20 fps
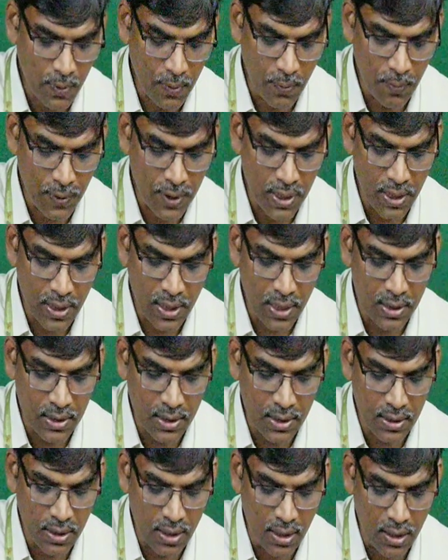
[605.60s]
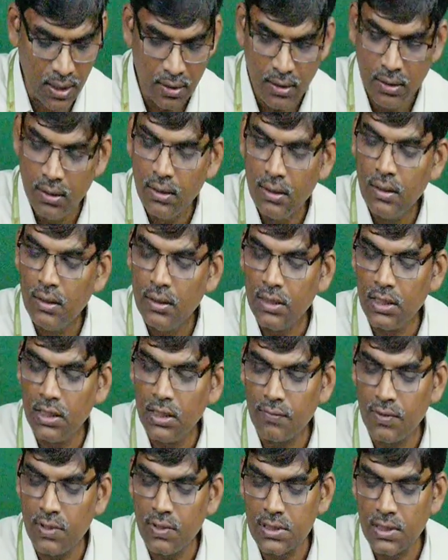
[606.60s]
we can write it the
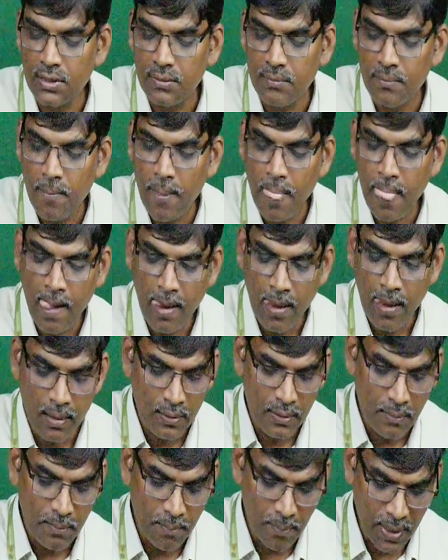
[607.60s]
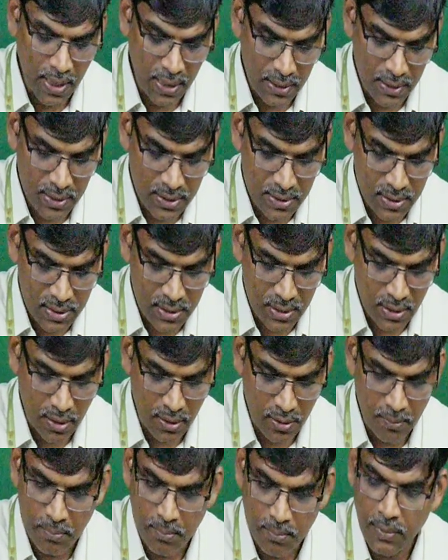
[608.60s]
equation minus
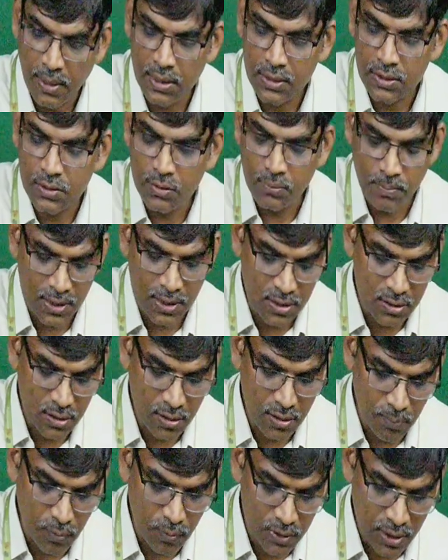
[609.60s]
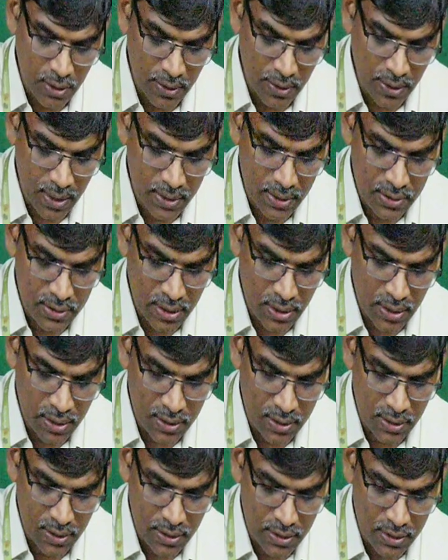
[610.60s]
minus to plus, suppose I am
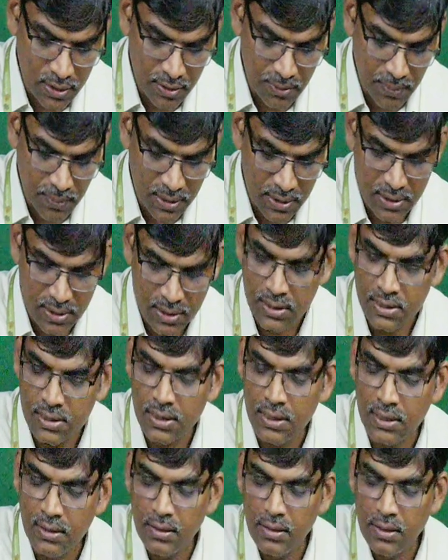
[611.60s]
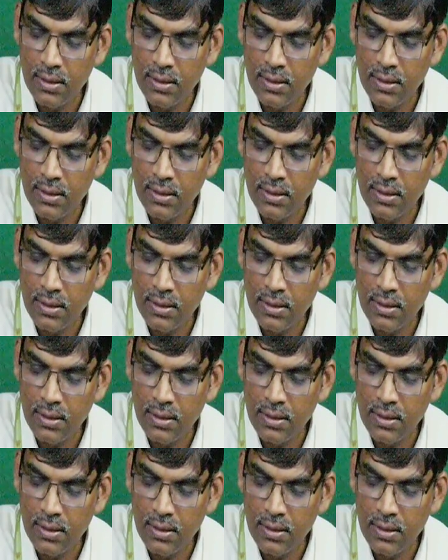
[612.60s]
considered easy plus easy,